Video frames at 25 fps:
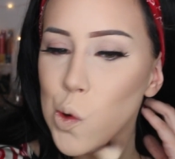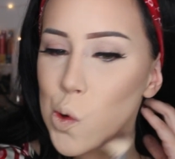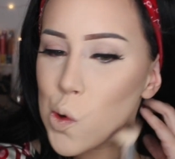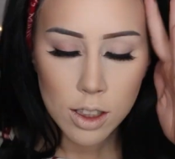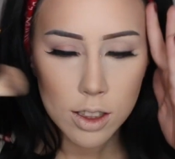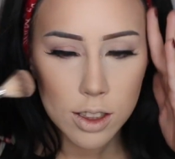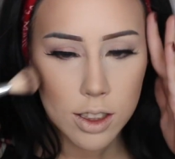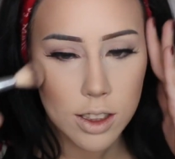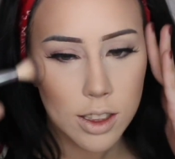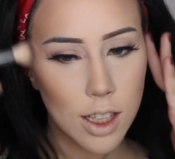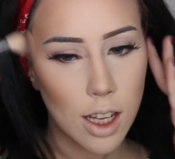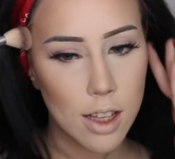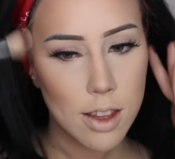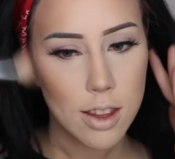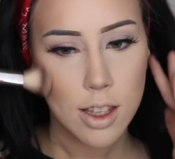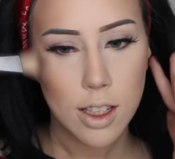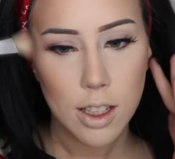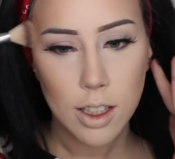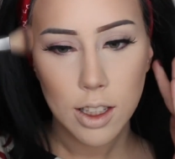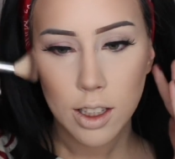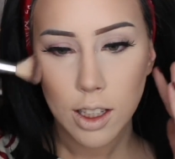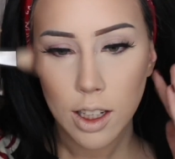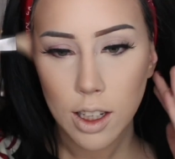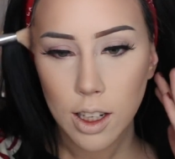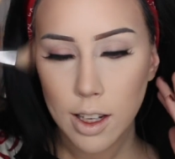There's
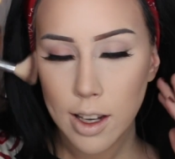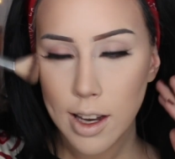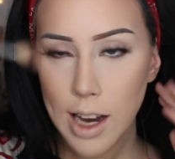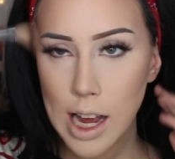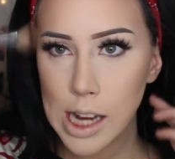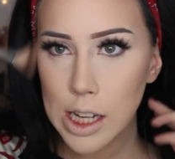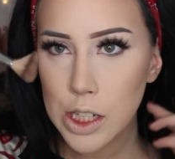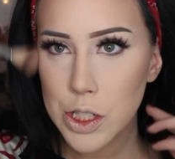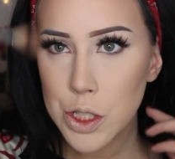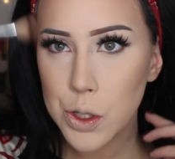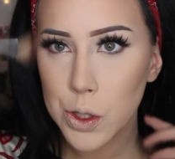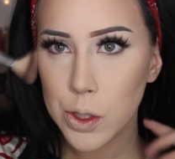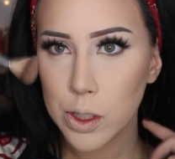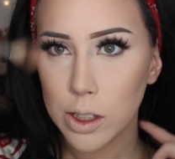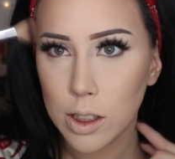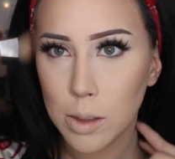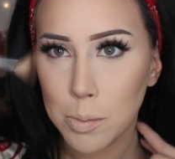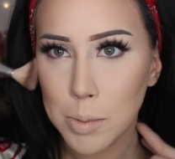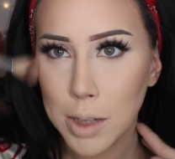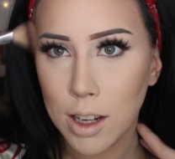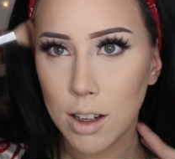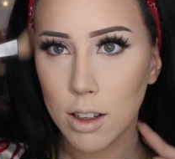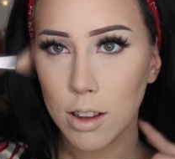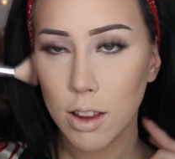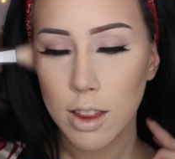nothing natural
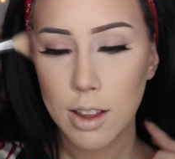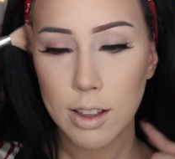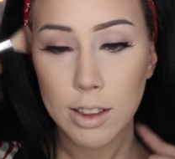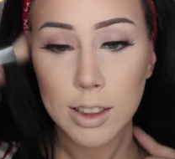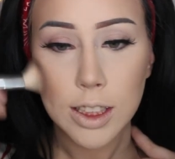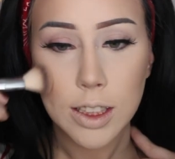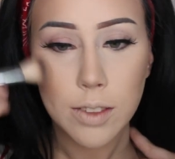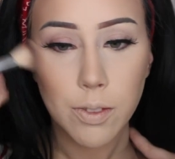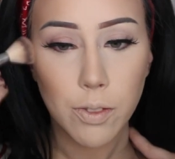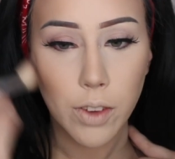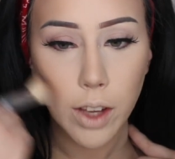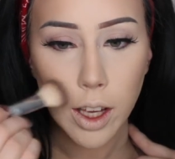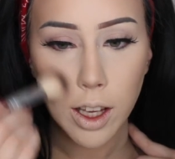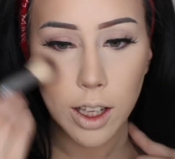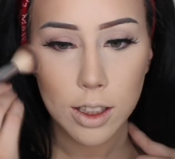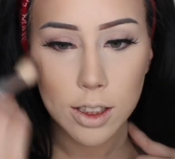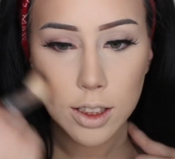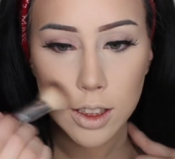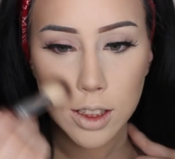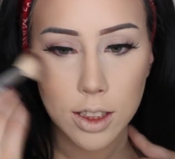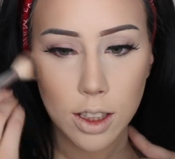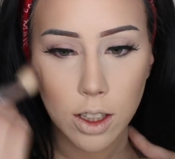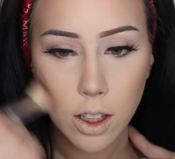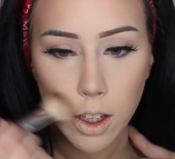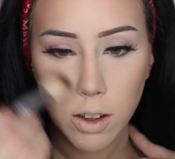about this face,
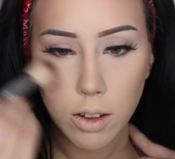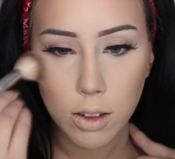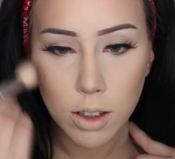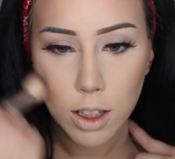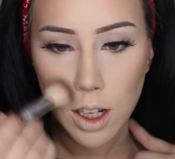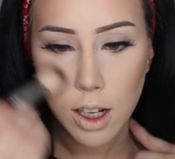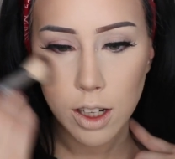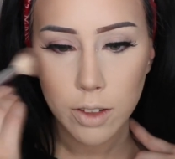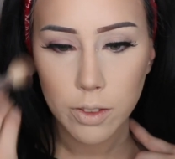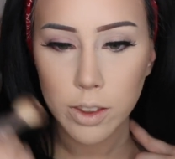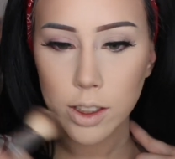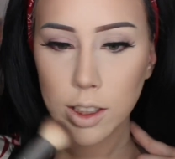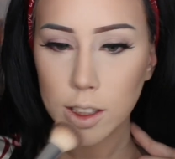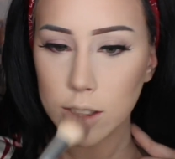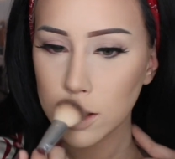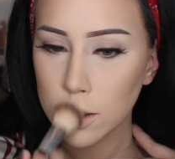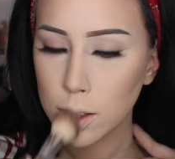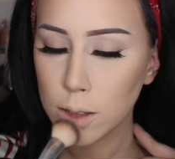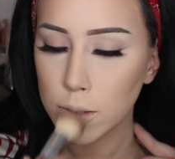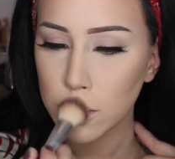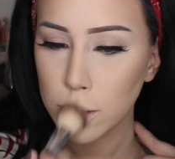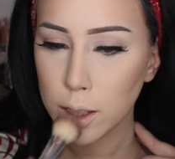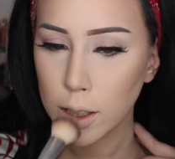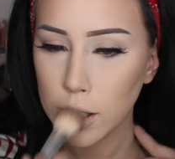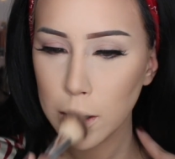so I really
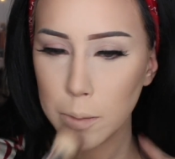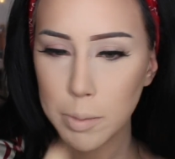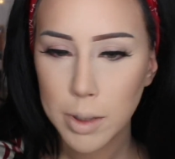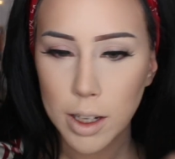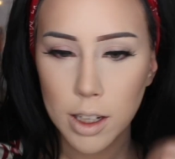don't worry